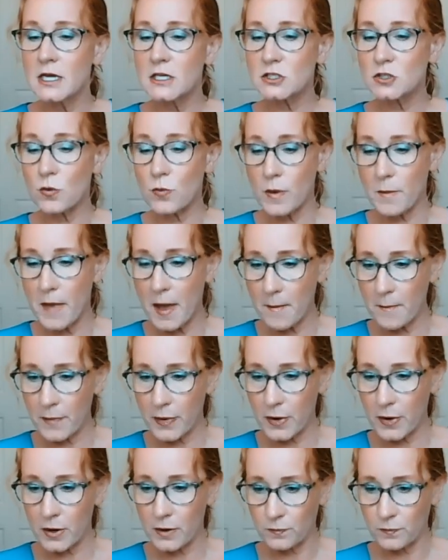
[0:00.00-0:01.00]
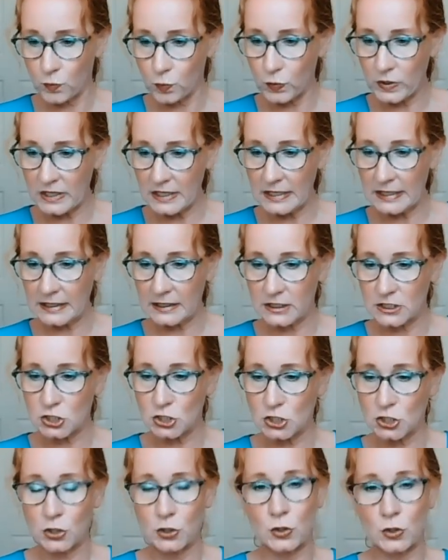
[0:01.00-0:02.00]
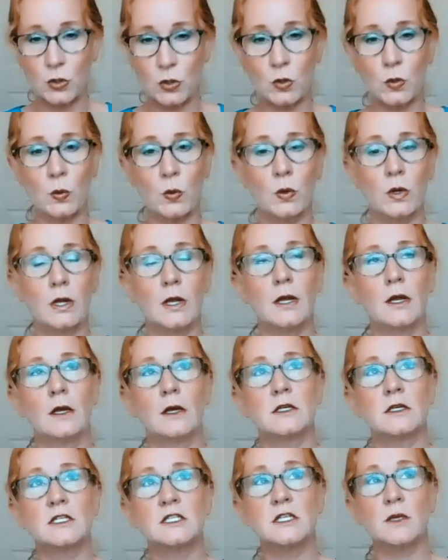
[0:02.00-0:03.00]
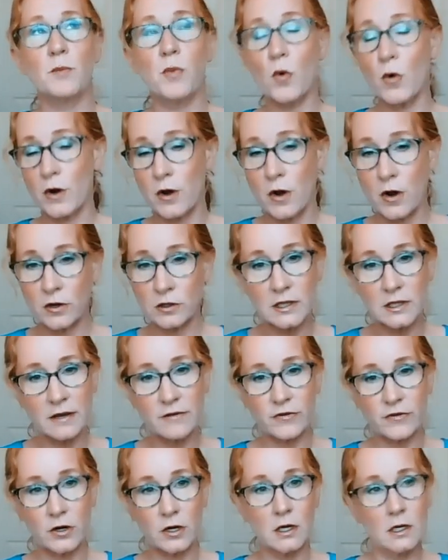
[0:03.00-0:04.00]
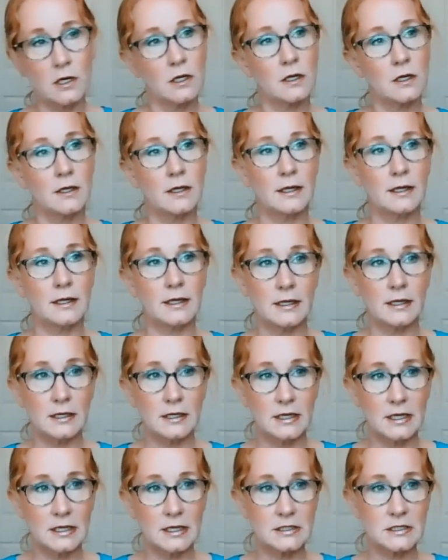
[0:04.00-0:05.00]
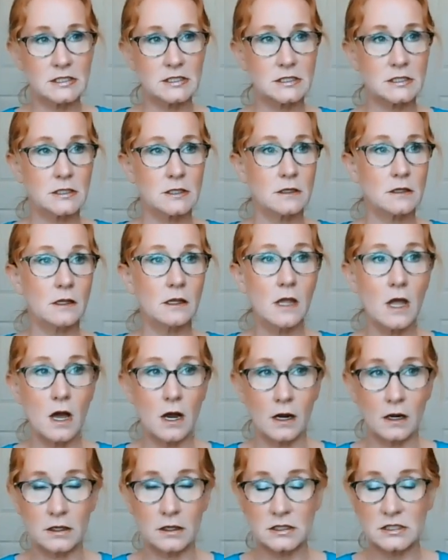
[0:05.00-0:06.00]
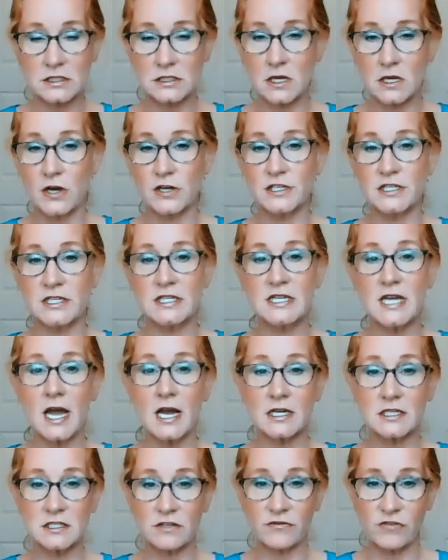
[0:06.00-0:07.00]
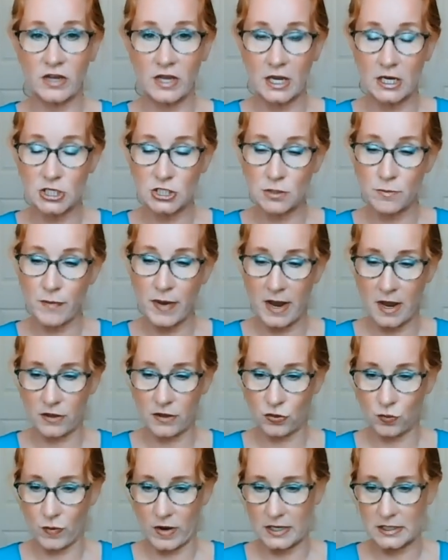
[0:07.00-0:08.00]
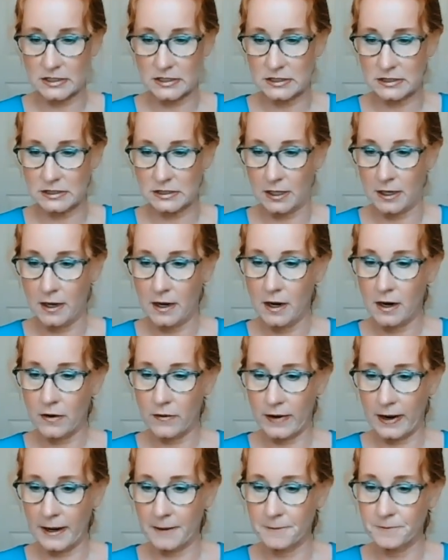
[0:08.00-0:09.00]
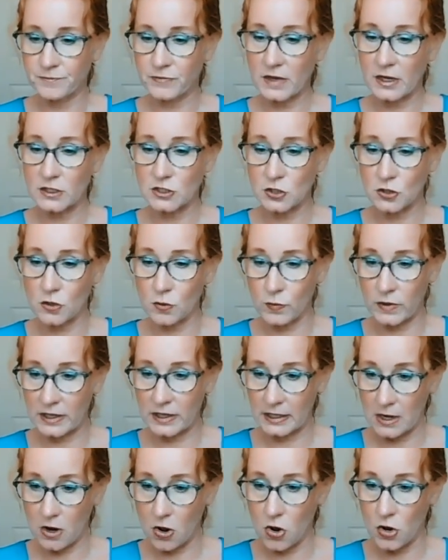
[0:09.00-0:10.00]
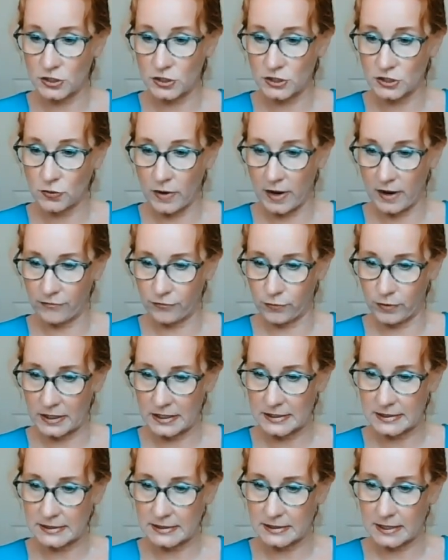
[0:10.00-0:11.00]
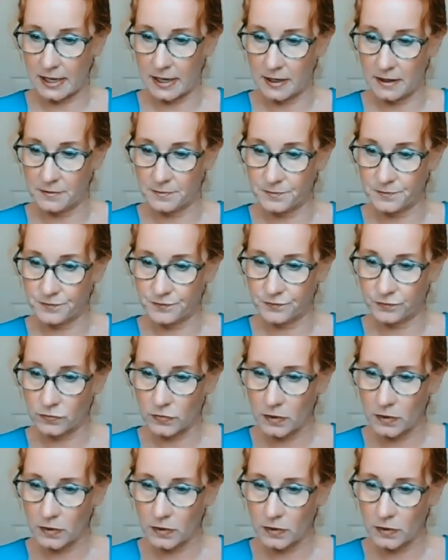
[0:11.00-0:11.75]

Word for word: So remember, we need to support our liver, kidneys, lungs, our detoxification pathways, right? So that we can also have great skin.